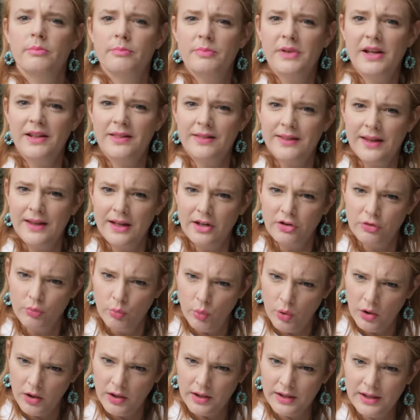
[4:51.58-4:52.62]
get things
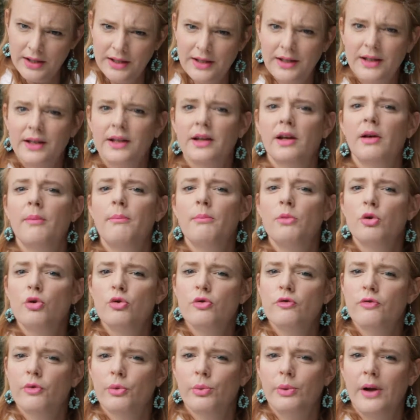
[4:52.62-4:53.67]
working,
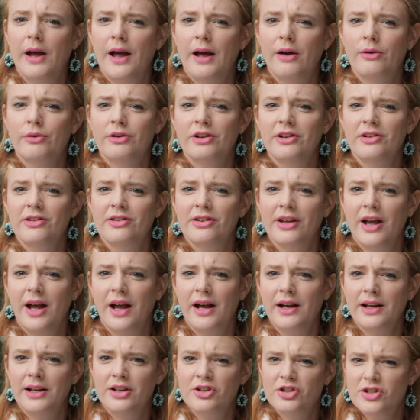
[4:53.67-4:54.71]
move around
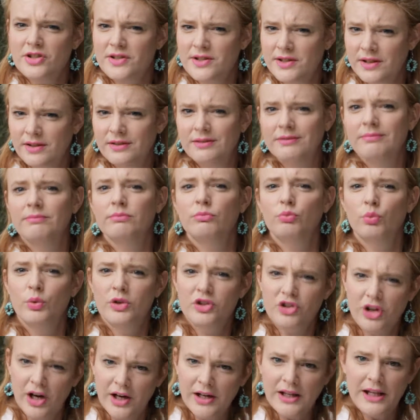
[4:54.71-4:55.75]
inside, and just we
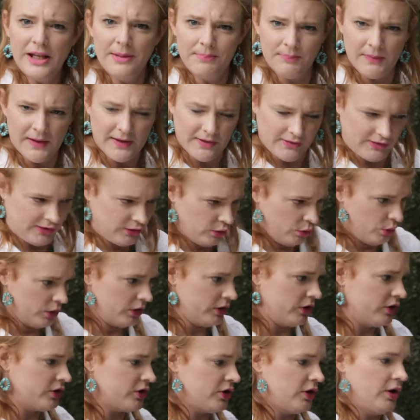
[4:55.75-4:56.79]
try to keep things in
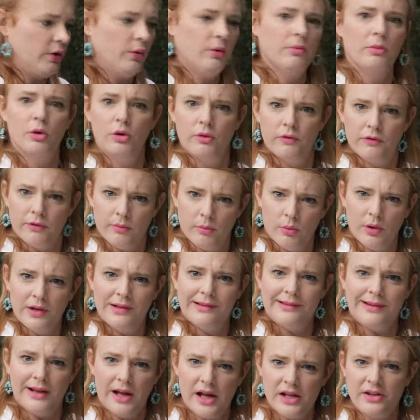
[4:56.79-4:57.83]
order so that we move from one
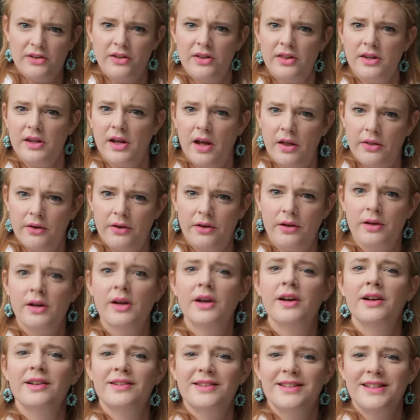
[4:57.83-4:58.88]
side to the other
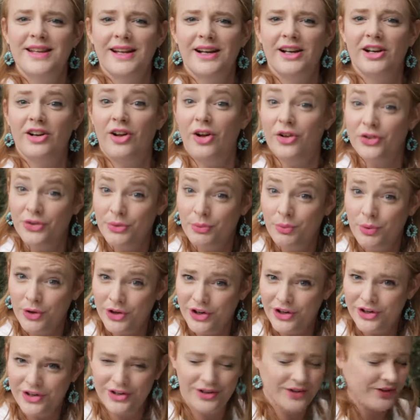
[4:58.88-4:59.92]
to get it all to
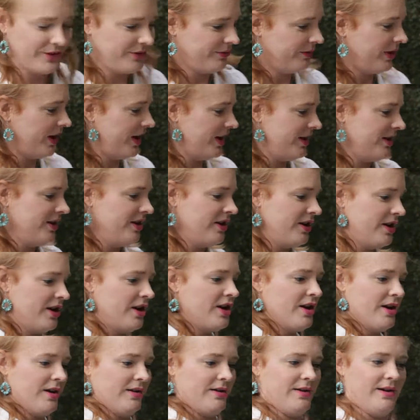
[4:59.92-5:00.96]
work, okay?
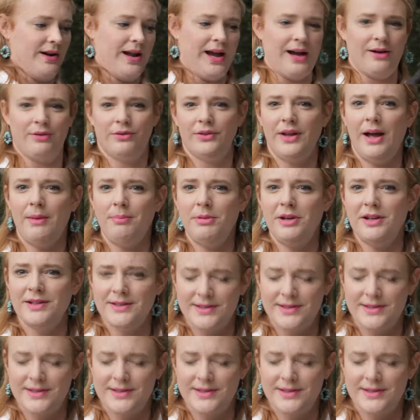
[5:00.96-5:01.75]
Now, that being